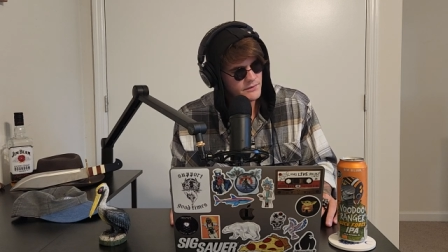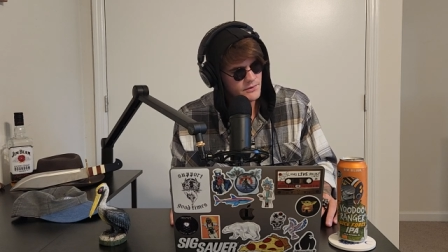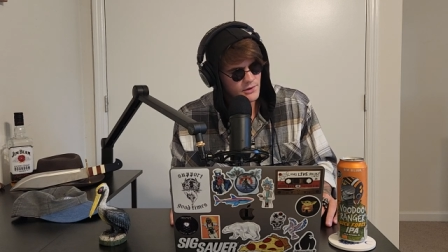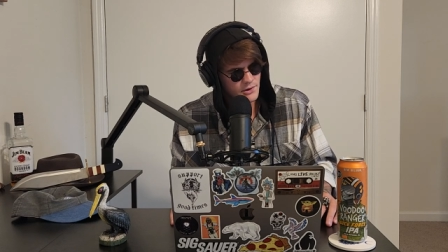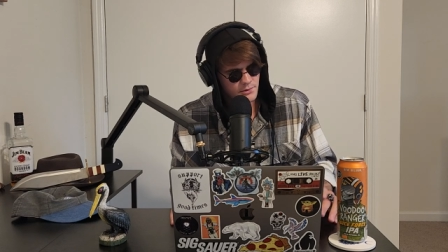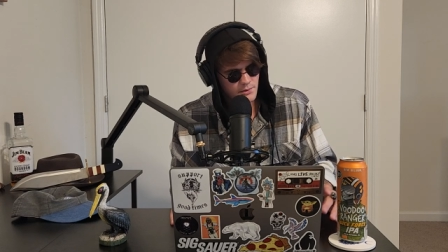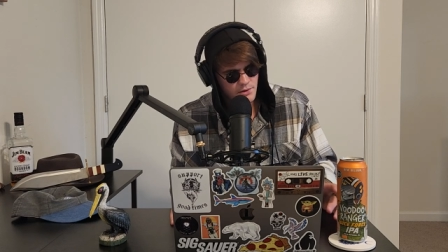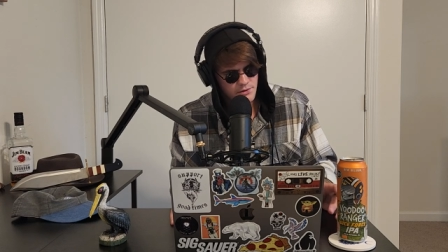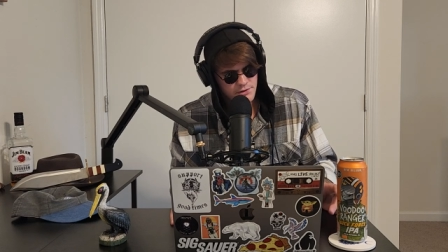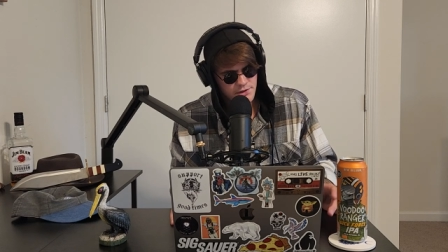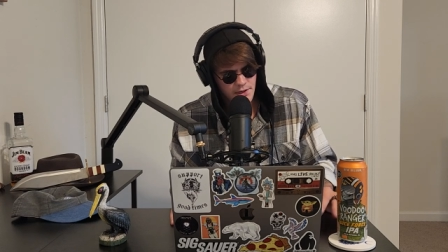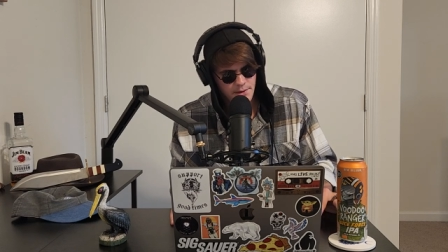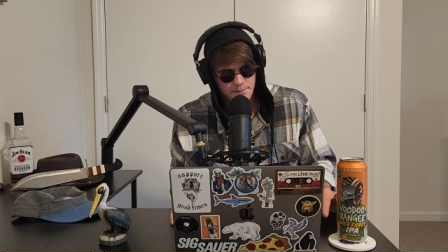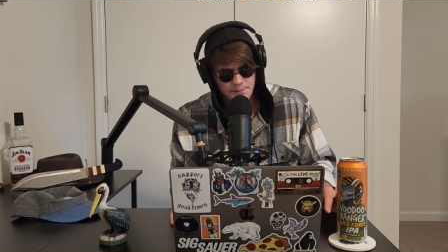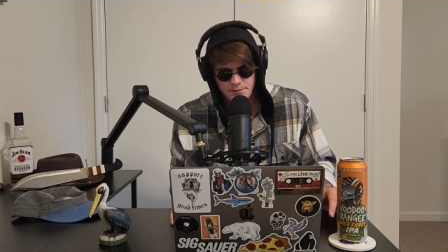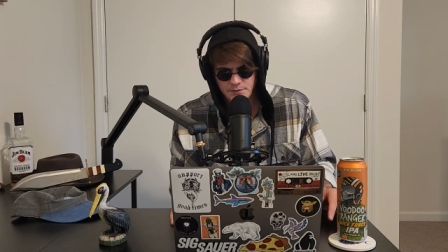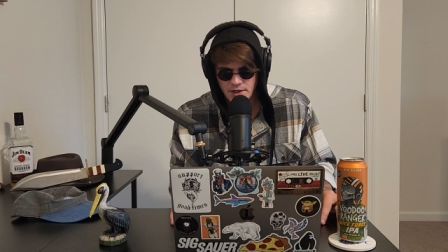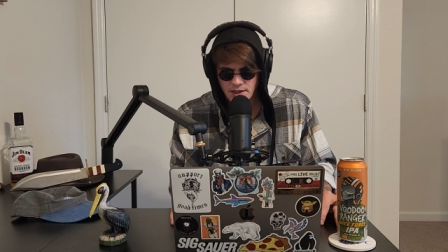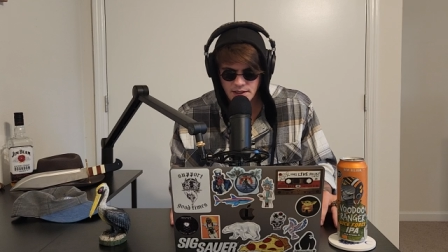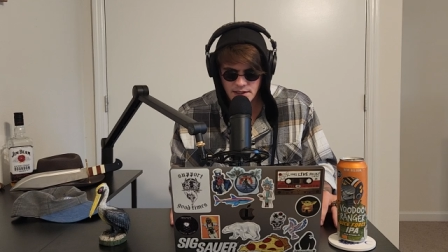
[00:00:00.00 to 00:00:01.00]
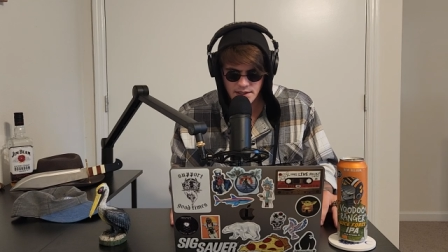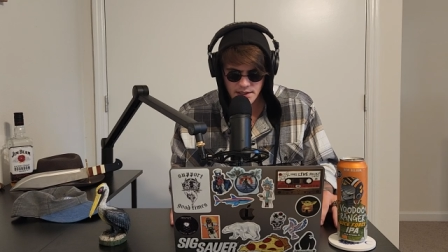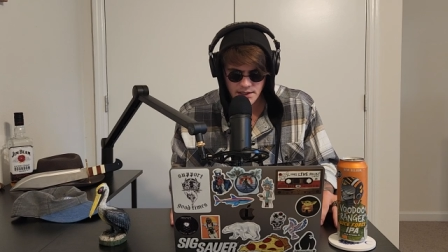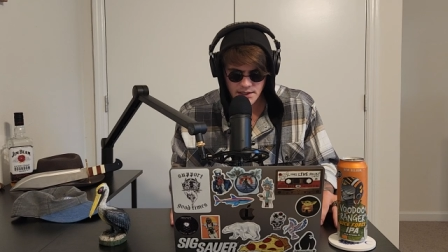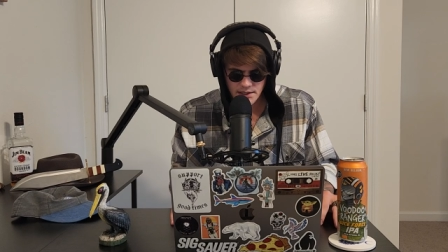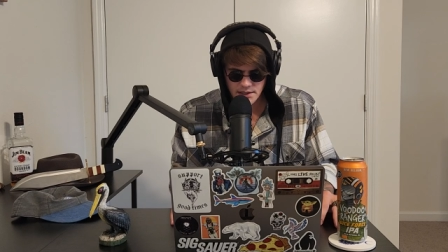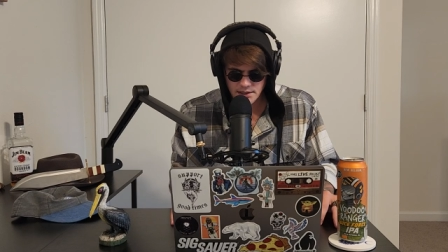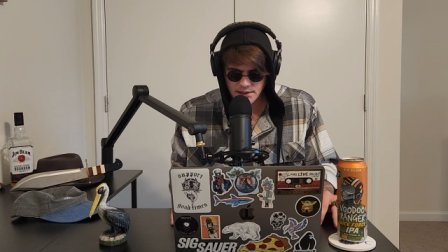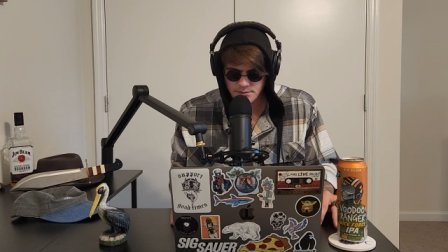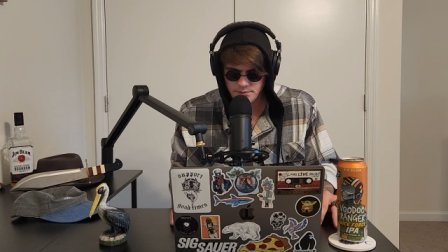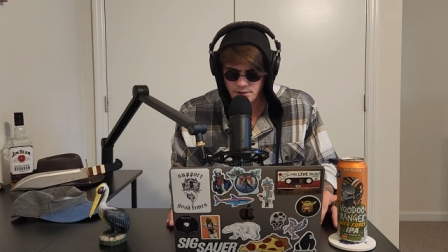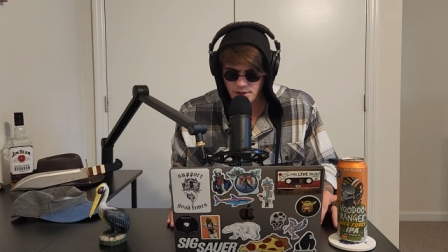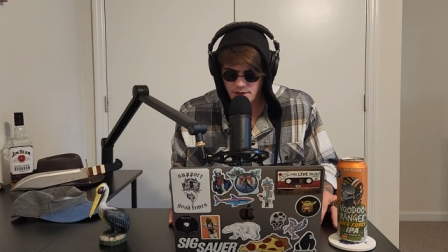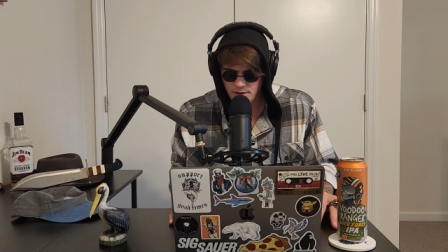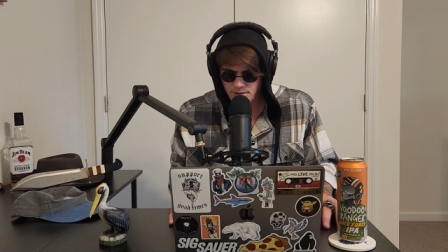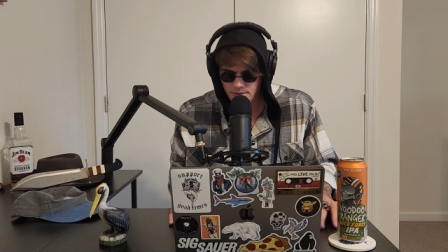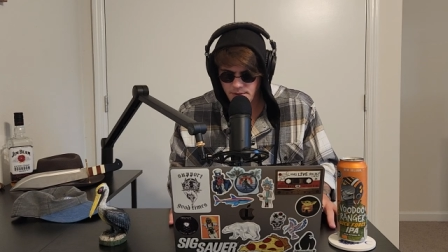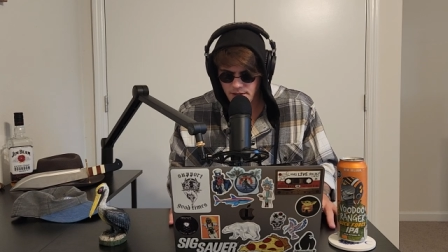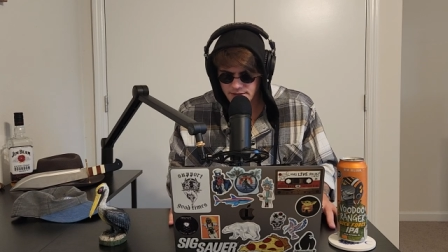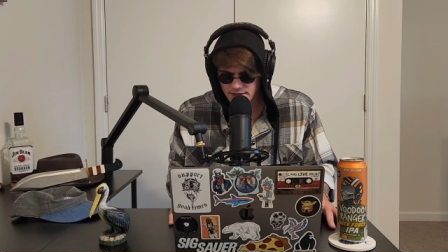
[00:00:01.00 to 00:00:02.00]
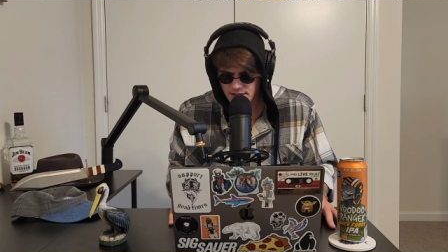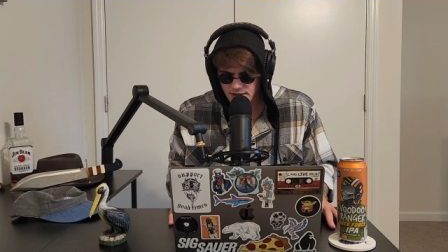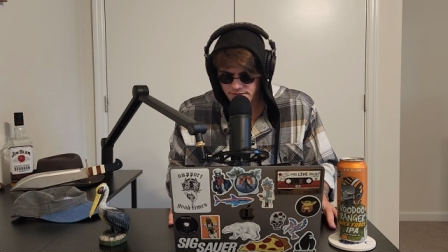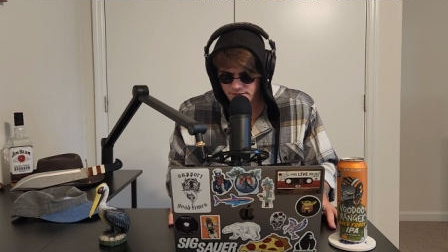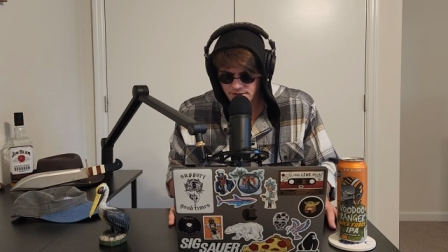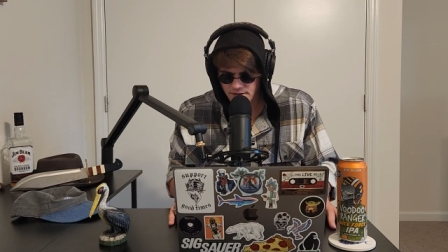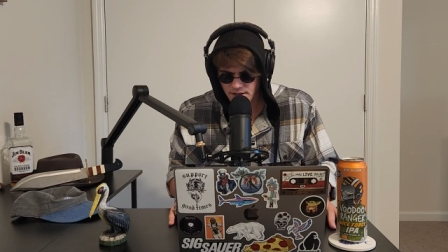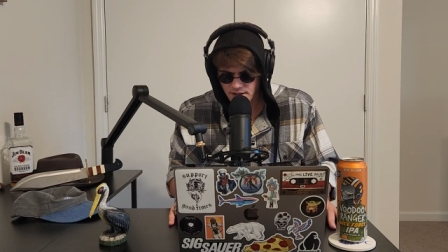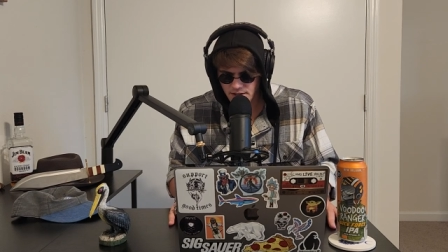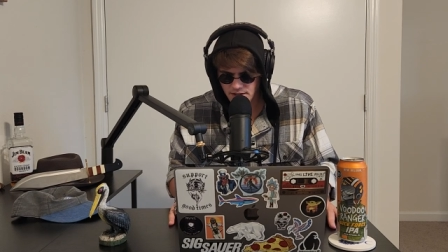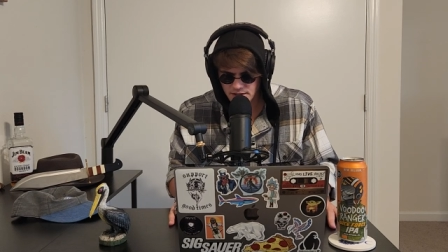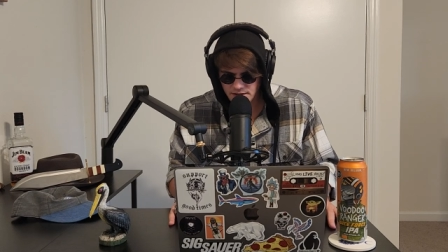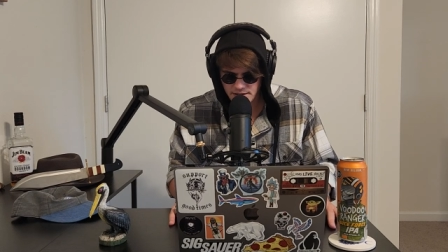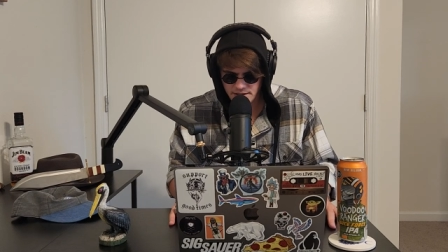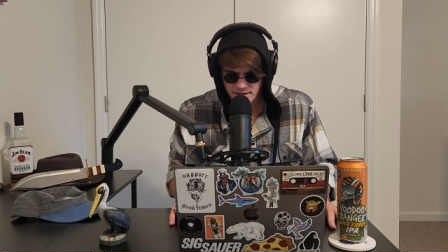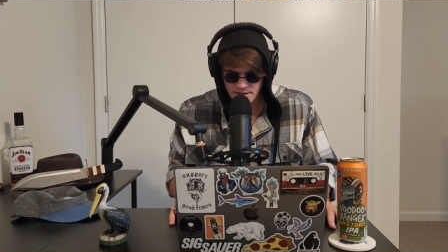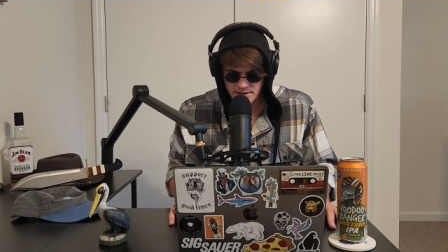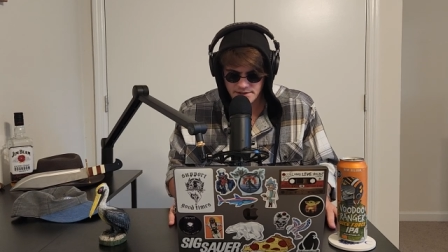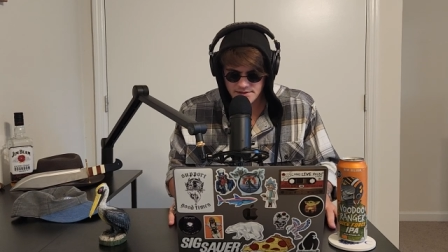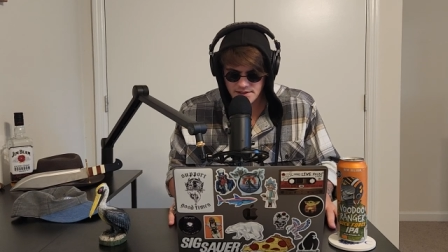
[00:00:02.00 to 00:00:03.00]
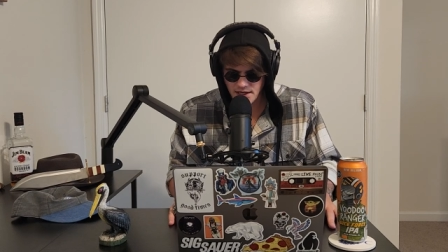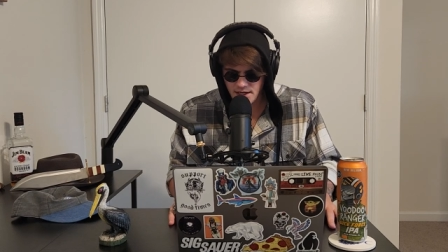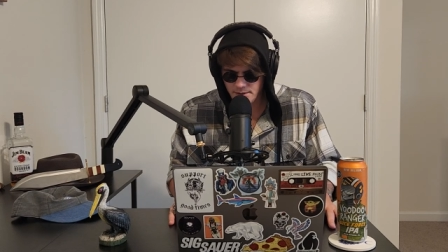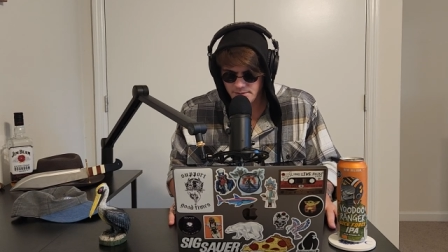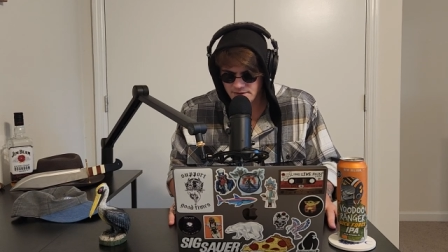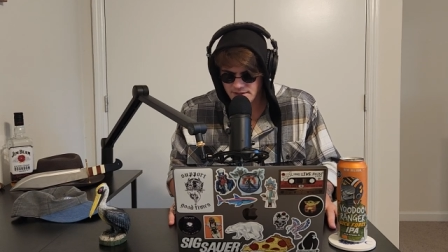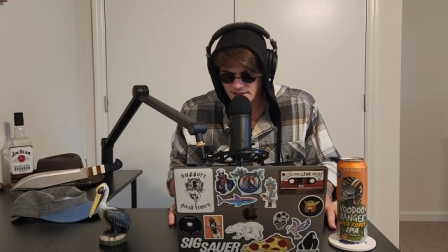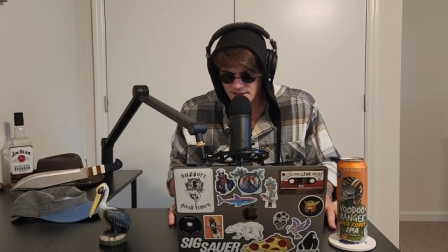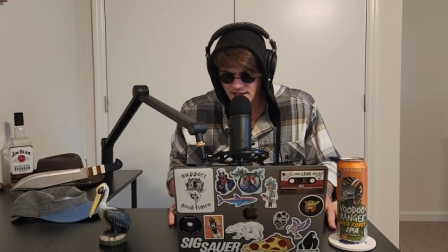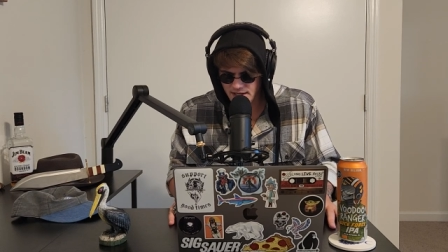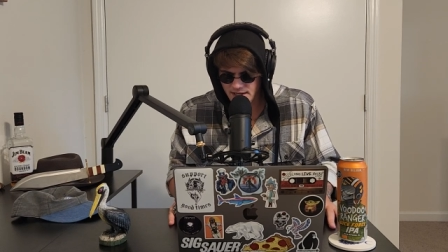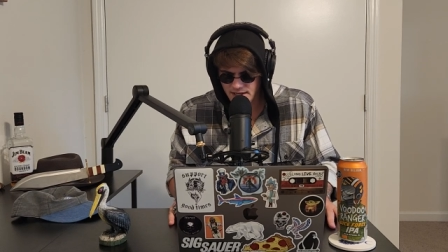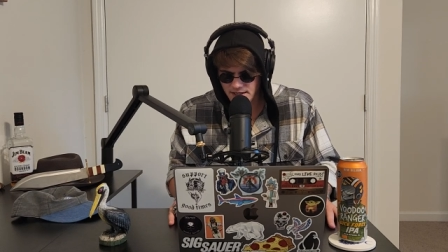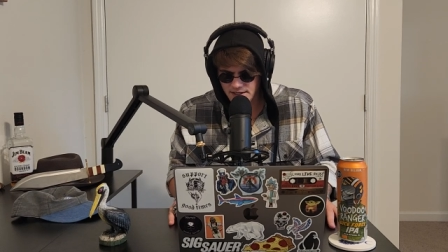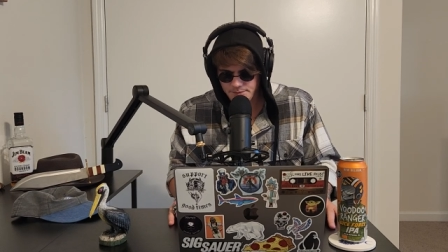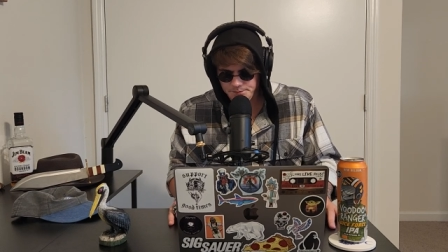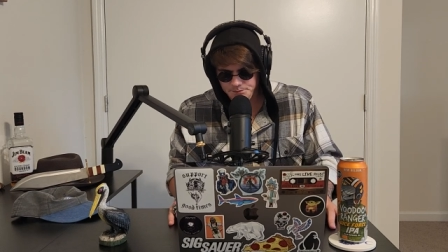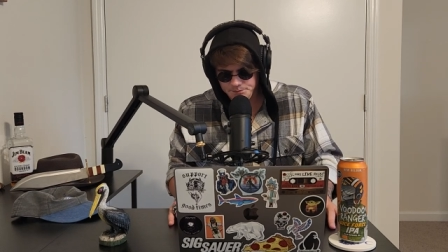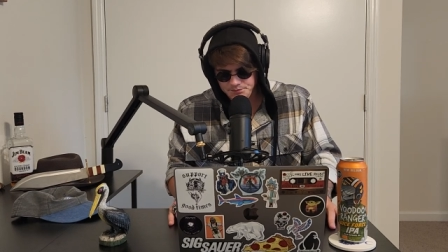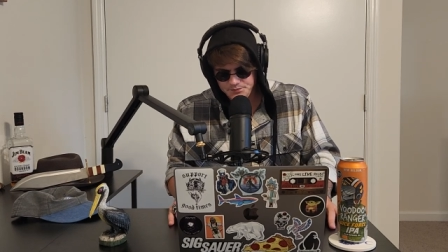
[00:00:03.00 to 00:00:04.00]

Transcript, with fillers: If you're on a road trip, bro, we're about to have a hilarious time today.